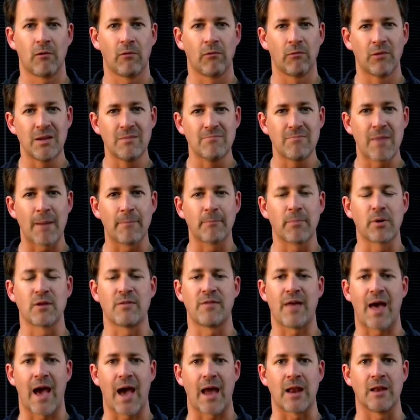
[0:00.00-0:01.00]
Remember
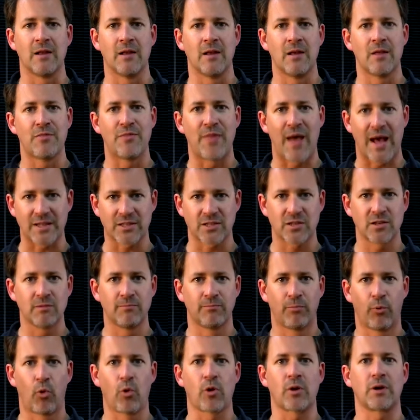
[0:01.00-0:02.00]
that. That's an
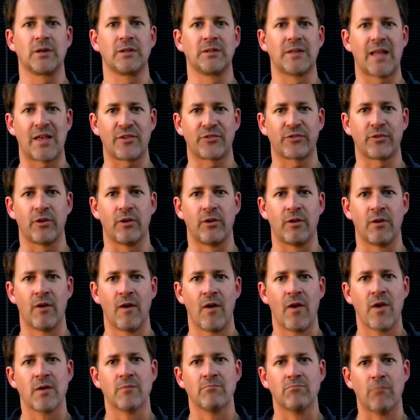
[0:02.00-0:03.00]
important lesson.
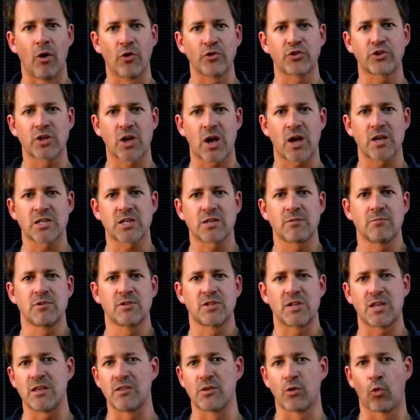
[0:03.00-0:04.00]
Most
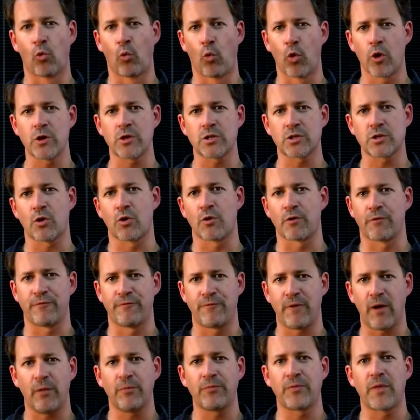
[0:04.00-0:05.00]
customers either weren't or
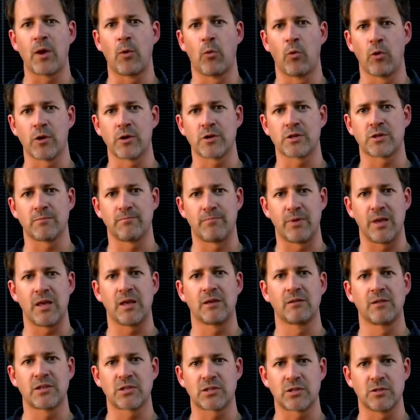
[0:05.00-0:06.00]
felt they weren't
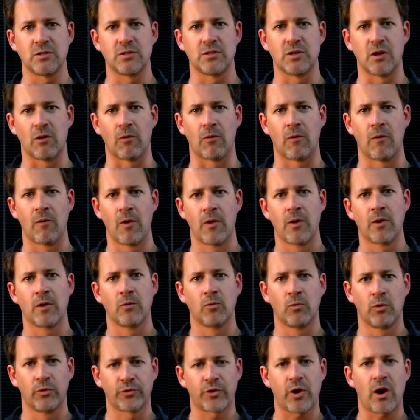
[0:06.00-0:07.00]
being listened to.
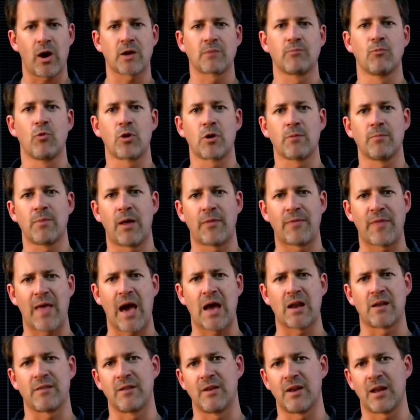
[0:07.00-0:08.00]
We'll talk more about
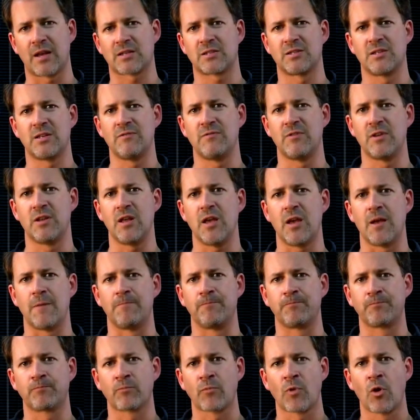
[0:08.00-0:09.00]
that in the next DVD.
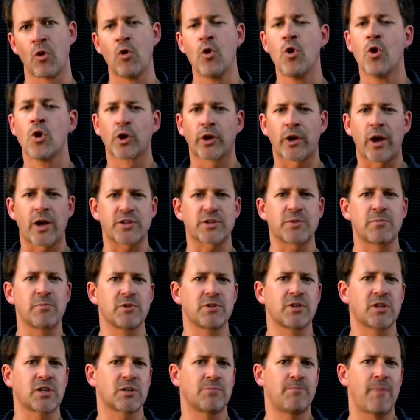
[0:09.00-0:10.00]

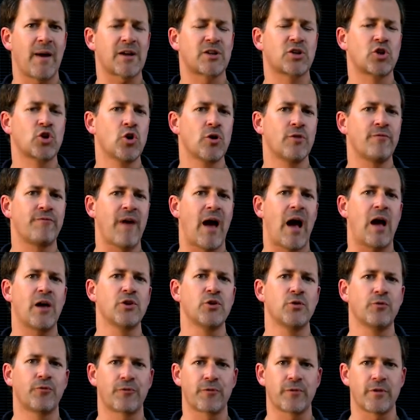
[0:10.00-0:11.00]
Customers expect good
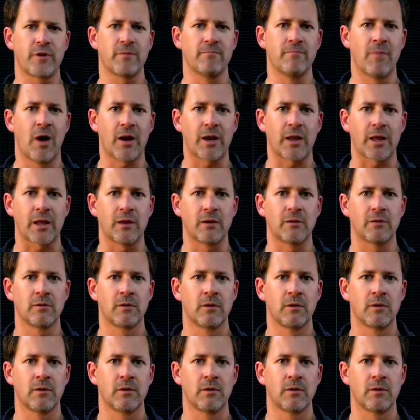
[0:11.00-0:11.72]
value for their money.